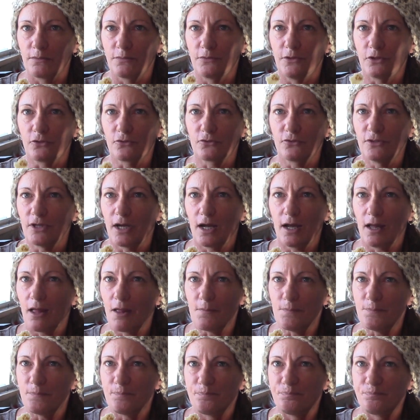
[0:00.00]
There's not,
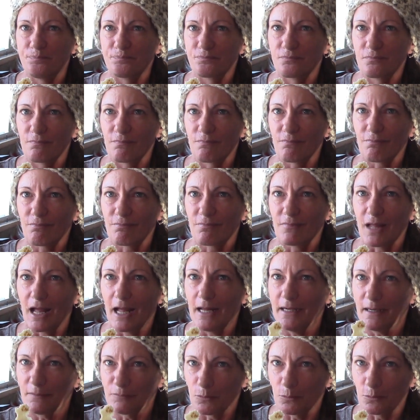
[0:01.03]
I
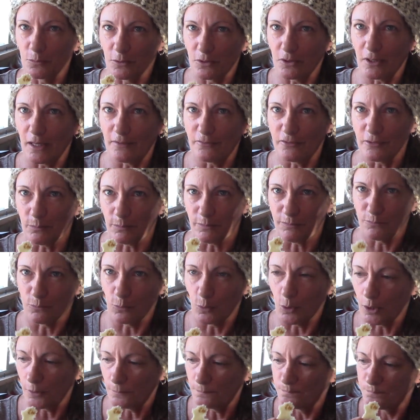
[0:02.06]
never realized it
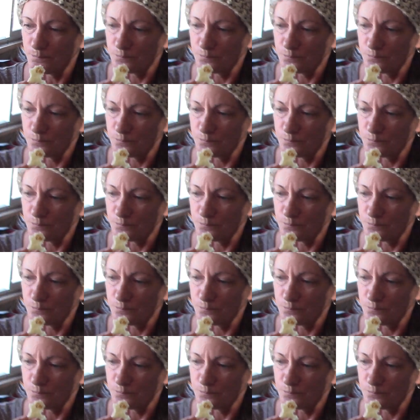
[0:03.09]
before.